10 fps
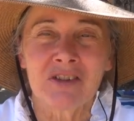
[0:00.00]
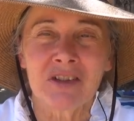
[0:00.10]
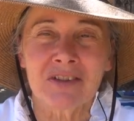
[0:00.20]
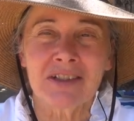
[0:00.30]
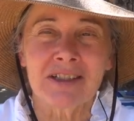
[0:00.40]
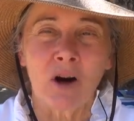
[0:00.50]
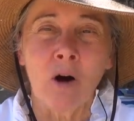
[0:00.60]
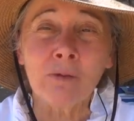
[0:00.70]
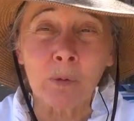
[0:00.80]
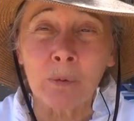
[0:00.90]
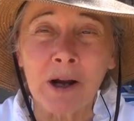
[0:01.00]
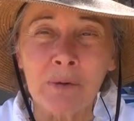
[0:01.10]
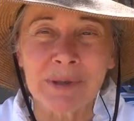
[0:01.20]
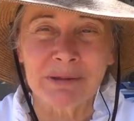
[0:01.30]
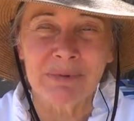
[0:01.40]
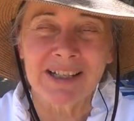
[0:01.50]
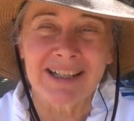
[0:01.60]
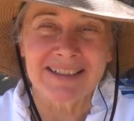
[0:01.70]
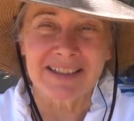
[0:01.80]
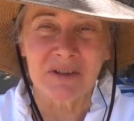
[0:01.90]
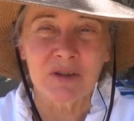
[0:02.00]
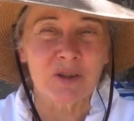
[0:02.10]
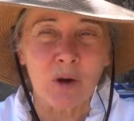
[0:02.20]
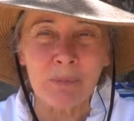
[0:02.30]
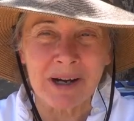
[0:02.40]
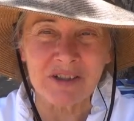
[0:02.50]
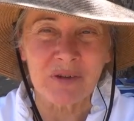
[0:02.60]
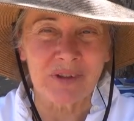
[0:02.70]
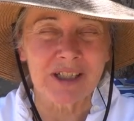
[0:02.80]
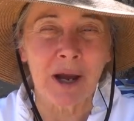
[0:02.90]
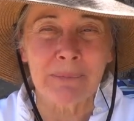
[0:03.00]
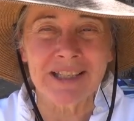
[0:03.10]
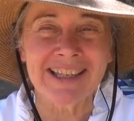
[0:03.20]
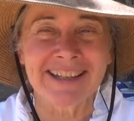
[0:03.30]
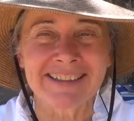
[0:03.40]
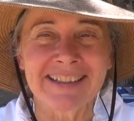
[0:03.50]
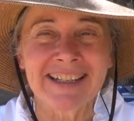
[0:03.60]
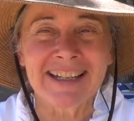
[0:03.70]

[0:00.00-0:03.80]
just overwhelming because there's so much of it coming in.